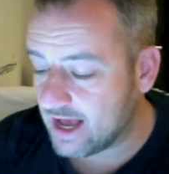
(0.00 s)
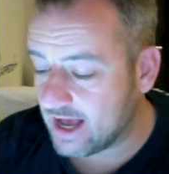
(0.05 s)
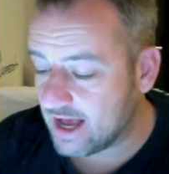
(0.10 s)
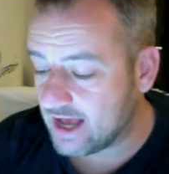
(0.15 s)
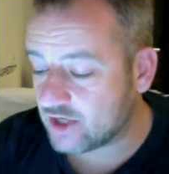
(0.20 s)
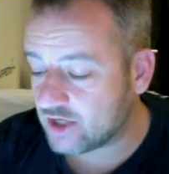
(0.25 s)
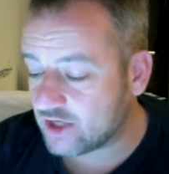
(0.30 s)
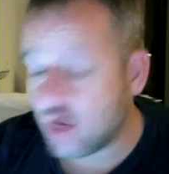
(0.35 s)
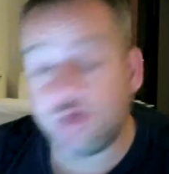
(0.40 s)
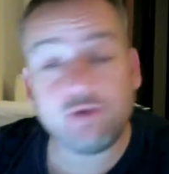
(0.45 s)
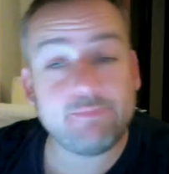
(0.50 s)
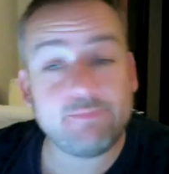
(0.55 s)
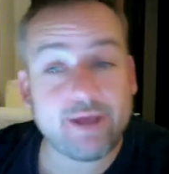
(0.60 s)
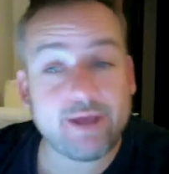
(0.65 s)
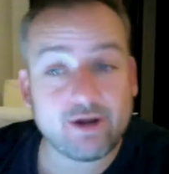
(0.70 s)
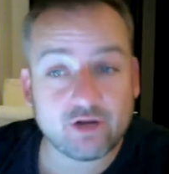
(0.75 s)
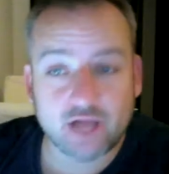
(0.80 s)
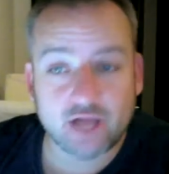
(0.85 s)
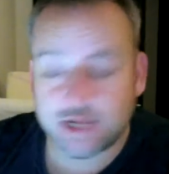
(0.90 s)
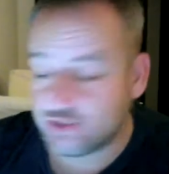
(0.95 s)
Code a Better
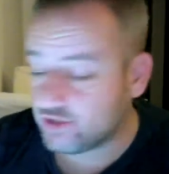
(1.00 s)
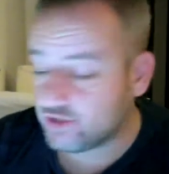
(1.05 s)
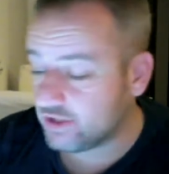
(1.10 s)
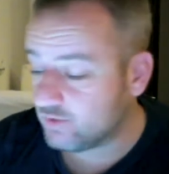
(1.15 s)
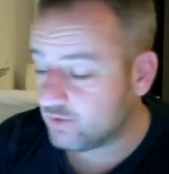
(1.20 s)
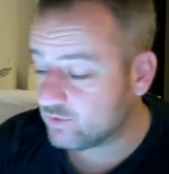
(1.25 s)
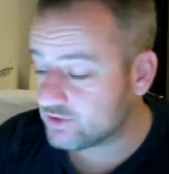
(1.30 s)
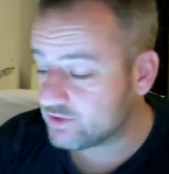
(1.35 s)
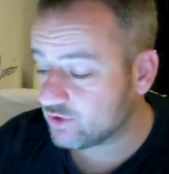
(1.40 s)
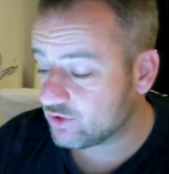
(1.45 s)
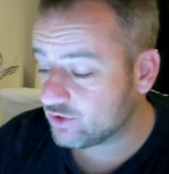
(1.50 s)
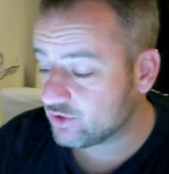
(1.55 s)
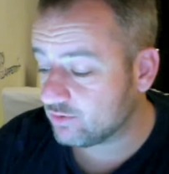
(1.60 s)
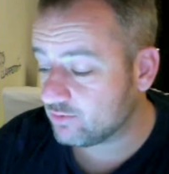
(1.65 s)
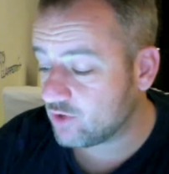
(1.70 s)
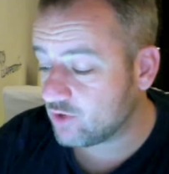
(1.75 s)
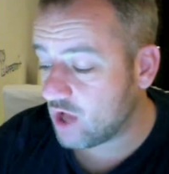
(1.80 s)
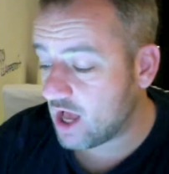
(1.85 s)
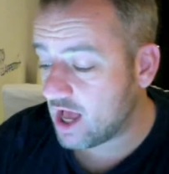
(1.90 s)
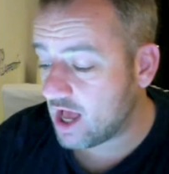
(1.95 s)
Country was a
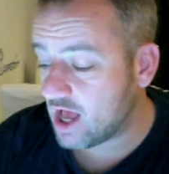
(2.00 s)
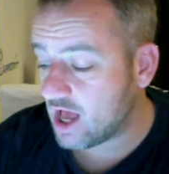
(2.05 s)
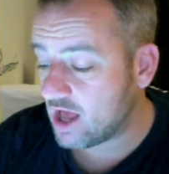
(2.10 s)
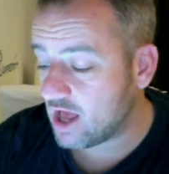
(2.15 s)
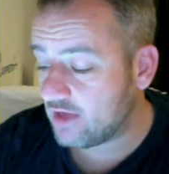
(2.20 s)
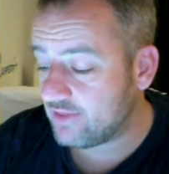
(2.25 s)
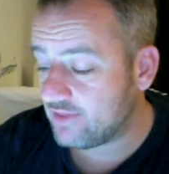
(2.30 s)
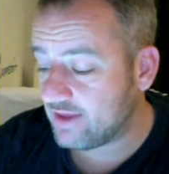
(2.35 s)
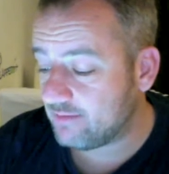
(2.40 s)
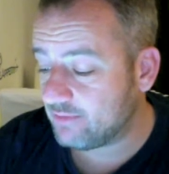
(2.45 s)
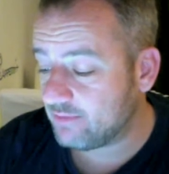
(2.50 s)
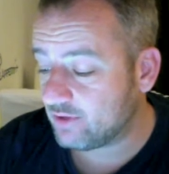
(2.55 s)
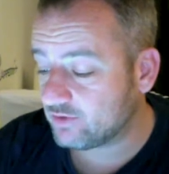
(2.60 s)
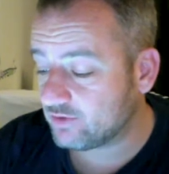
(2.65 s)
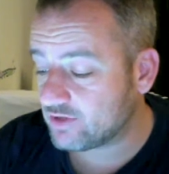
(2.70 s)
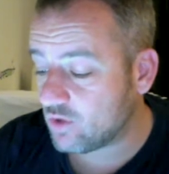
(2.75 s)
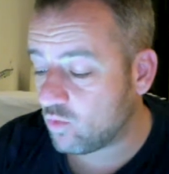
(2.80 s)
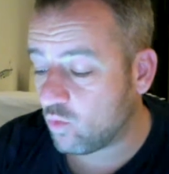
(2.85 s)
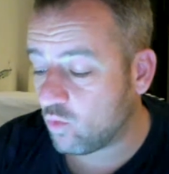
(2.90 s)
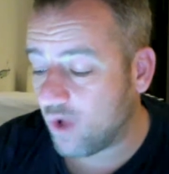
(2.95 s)
group. They built
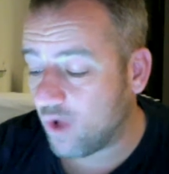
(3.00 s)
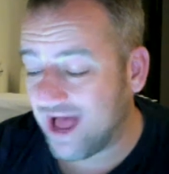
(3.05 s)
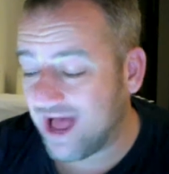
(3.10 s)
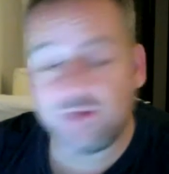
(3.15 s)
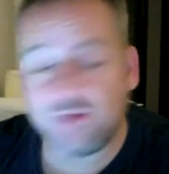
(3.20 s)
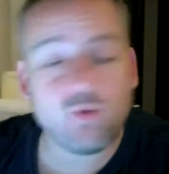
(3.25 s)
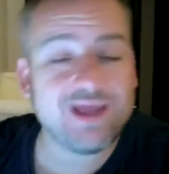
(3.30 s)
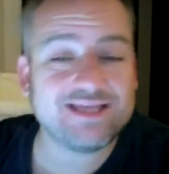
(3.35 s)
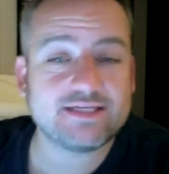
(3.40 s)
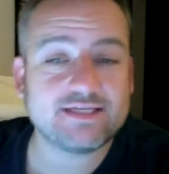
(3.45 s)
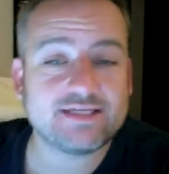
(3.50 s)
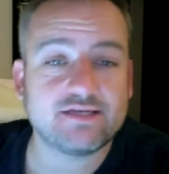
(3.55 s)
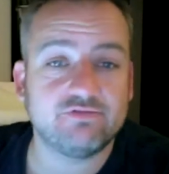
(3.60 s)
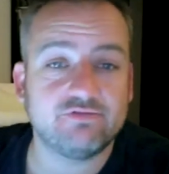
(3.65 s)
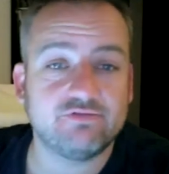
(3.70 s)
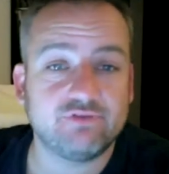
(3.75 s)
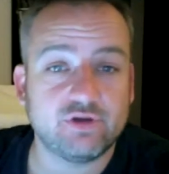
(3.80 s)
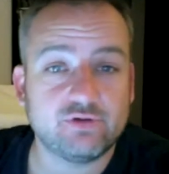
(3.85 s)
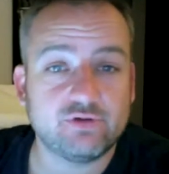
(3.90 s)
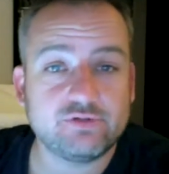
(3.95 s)
Why Waste a
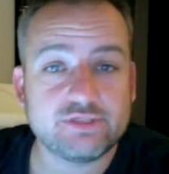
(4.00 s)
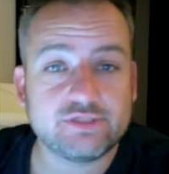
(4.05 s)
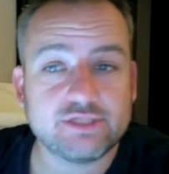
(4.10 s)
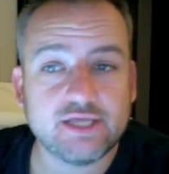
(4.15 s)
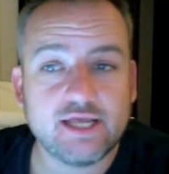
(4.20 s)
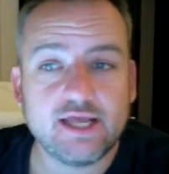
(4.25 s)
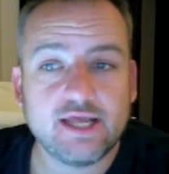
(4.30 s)
Vote.